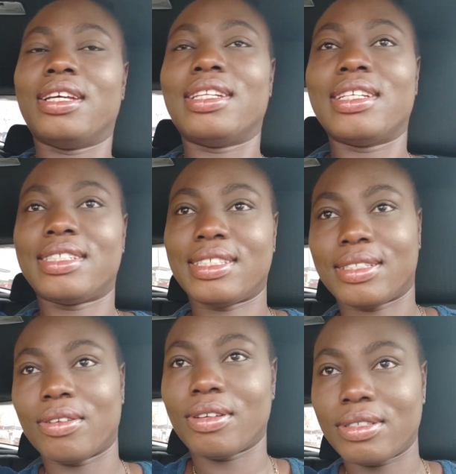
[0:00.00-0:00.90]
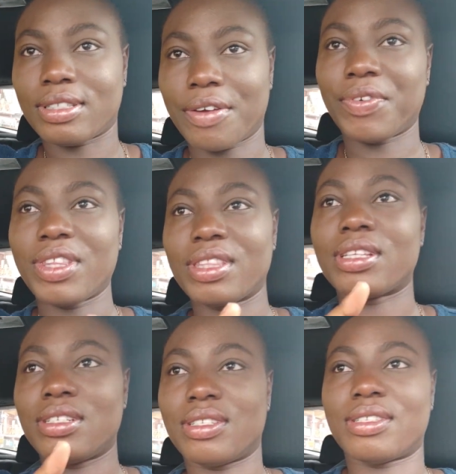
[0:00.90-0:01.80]
this 7th
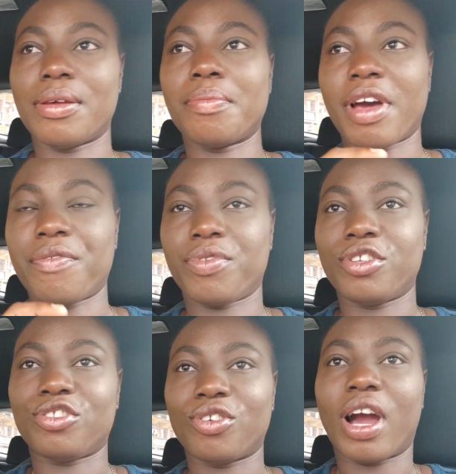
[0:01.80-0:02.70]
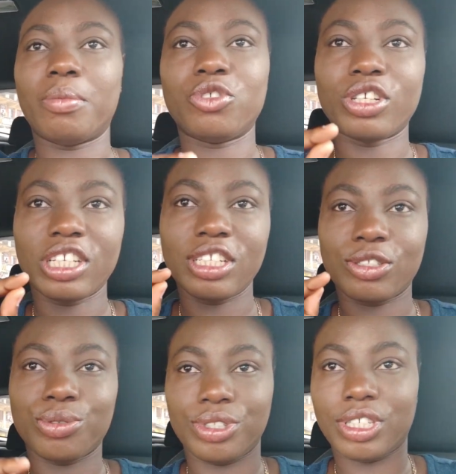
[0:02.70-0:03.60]
december video i'm doing
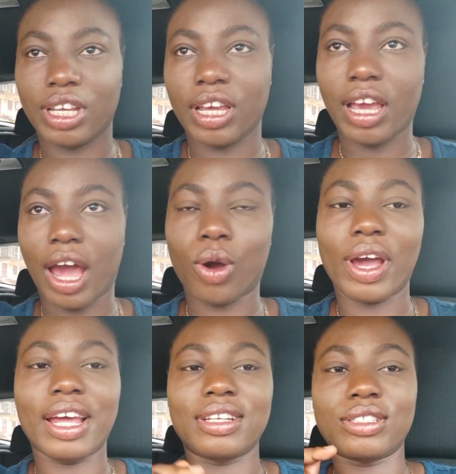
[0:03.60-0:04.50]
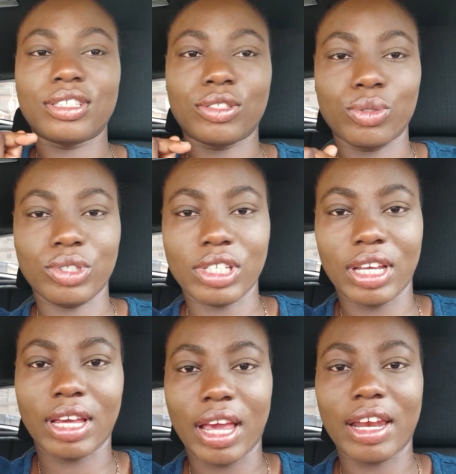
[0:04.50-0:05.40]
it today i'll edit it
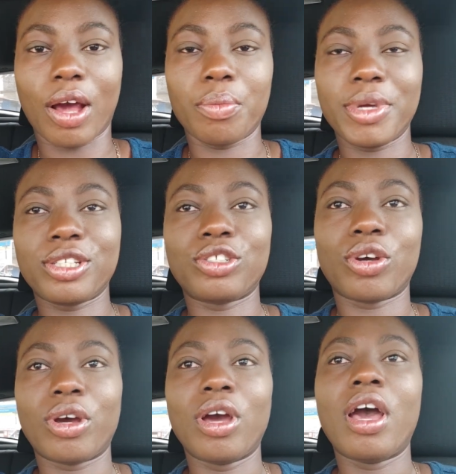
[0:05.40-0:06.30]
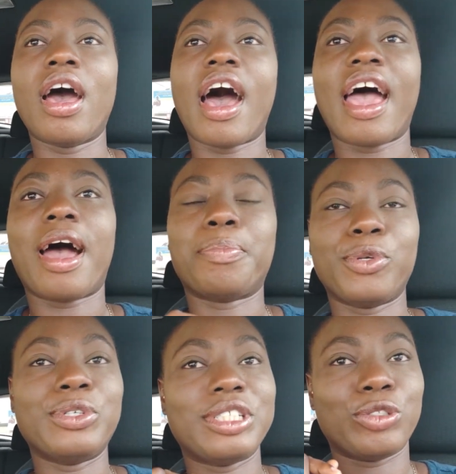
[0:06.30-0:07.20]
today and i'll make sure i
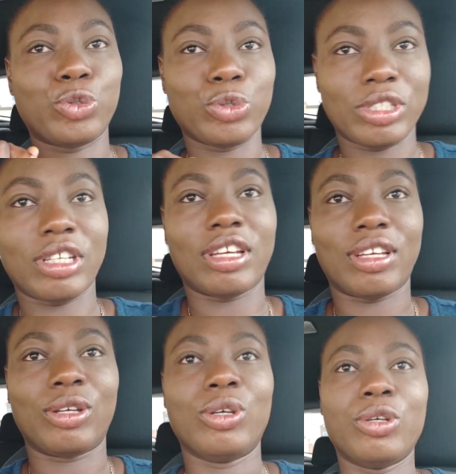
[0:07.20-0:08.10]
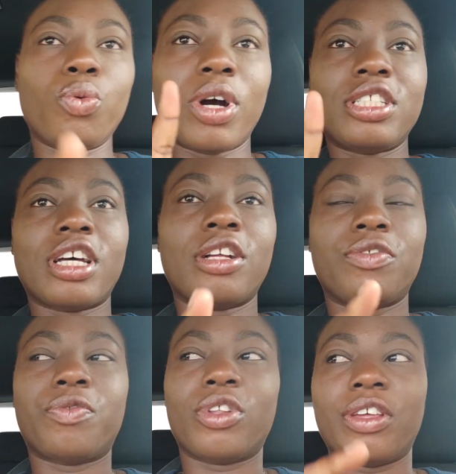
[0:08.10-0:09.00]
upload it today watch out
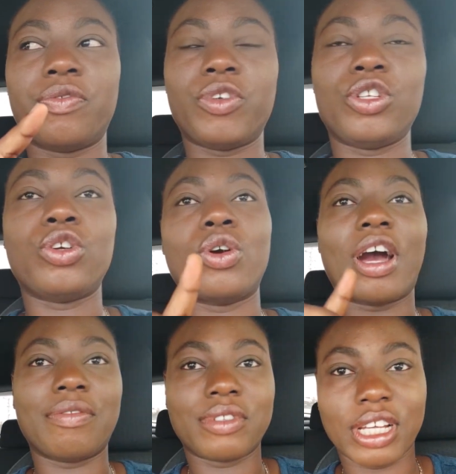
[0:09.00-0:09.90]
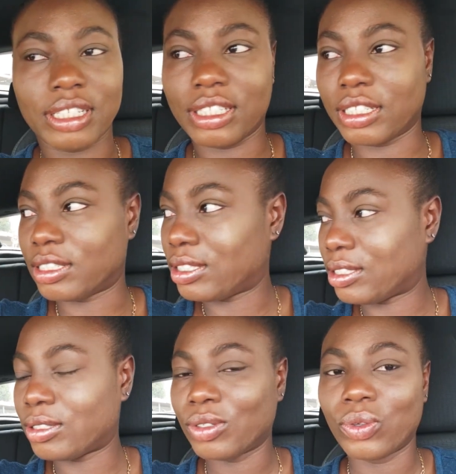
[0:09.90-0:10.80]
for the video after this